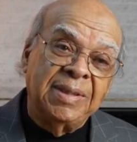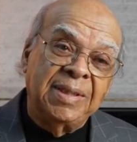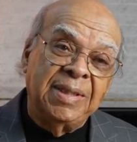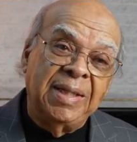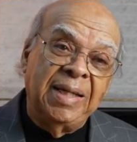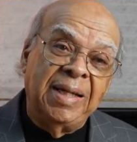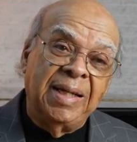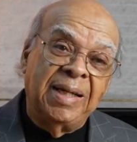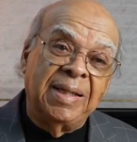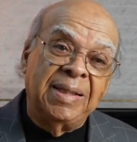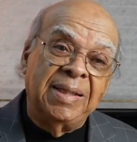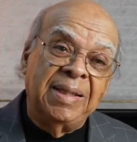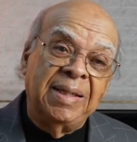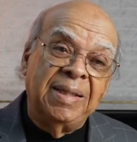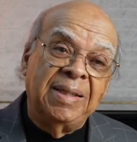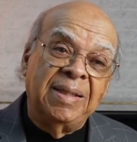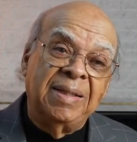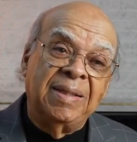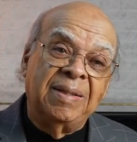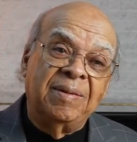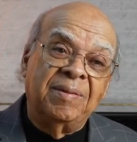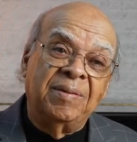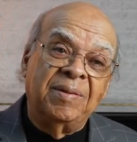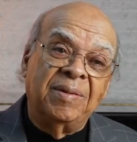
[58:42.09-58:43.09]
Yeah,
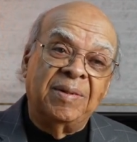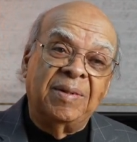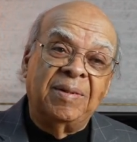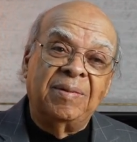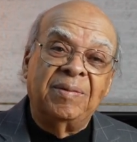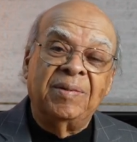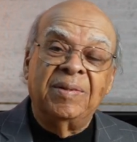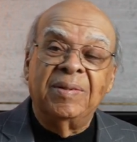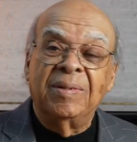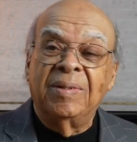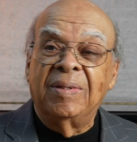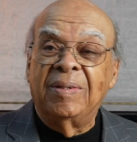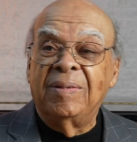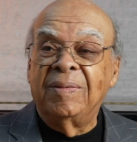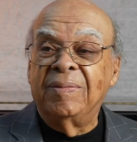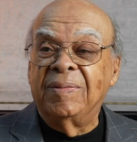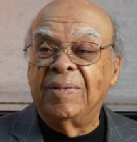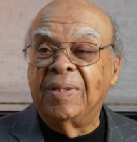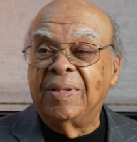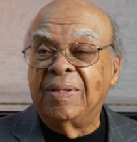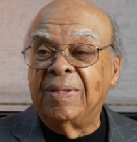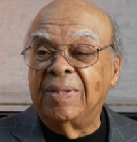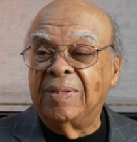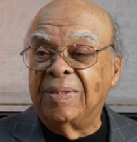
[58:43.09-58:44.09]
over, over,
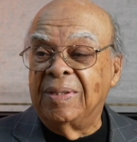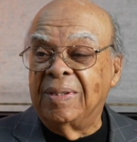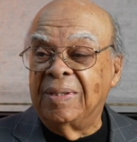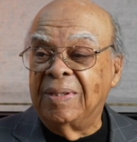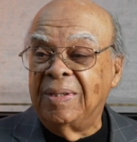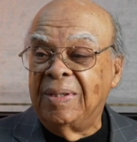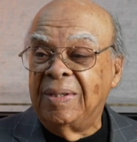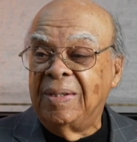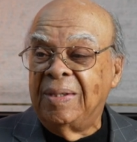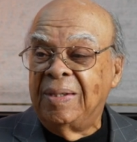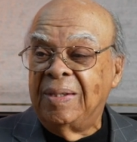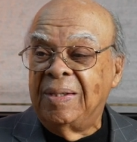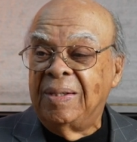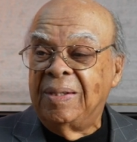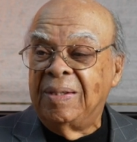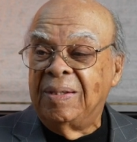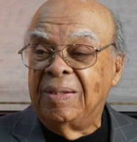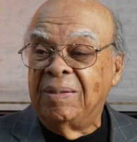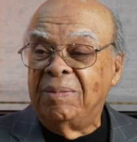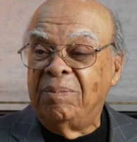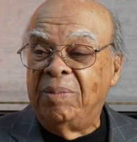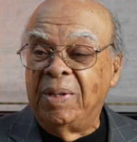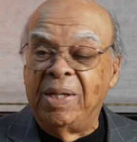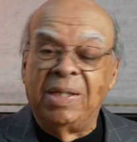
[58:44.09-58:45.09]
over
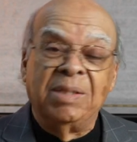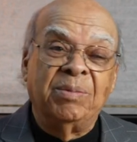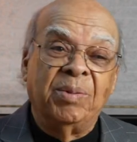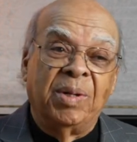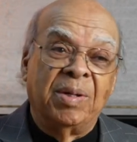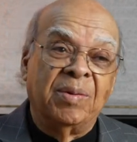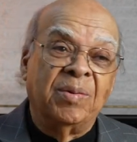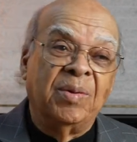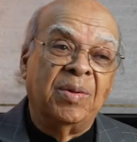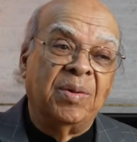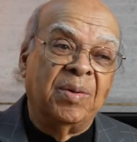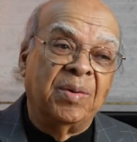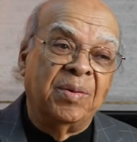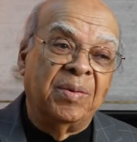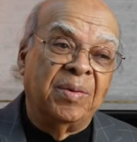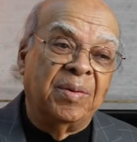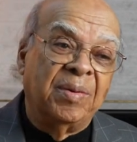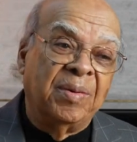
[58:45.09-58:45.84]
uh, on Bladensburg Road.